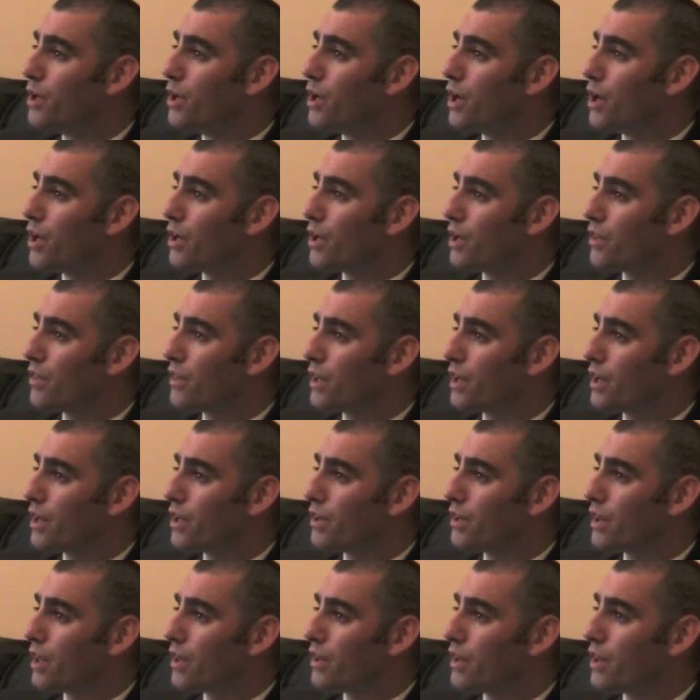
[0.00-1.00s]
And I think
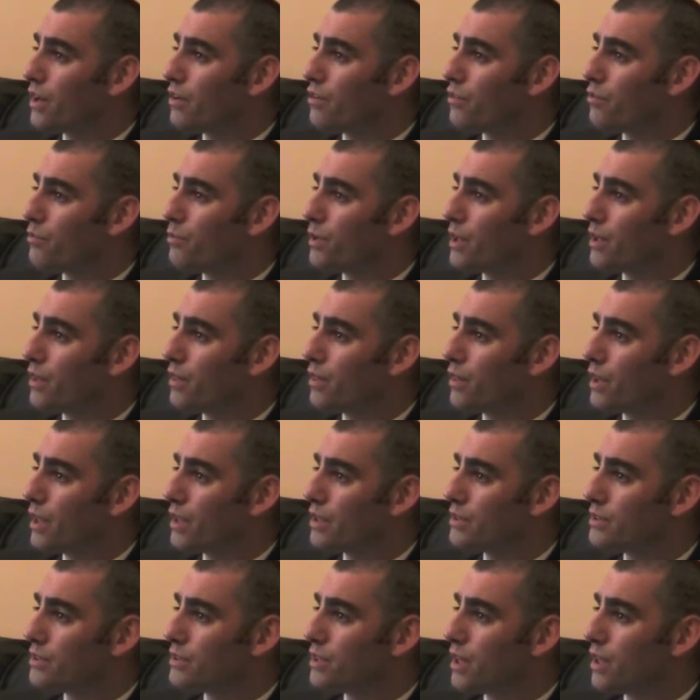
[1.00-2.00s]
that there have been
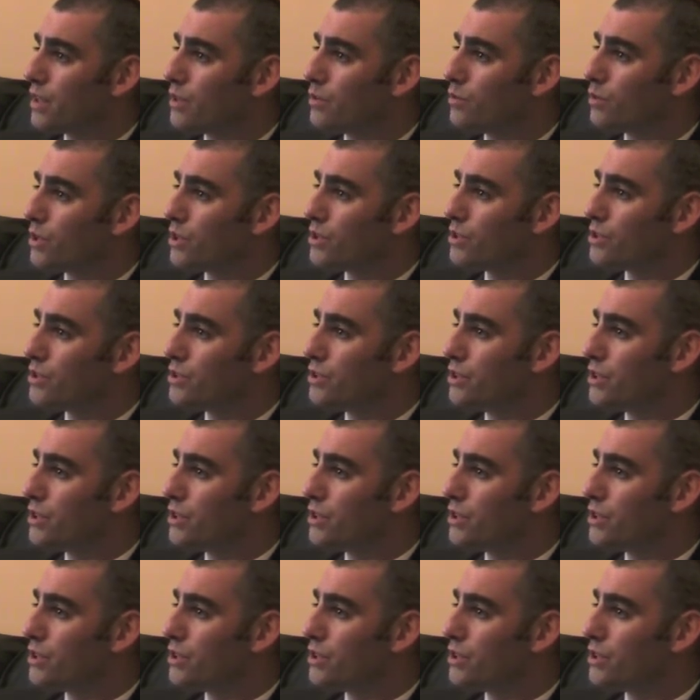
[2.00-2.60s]
things done which,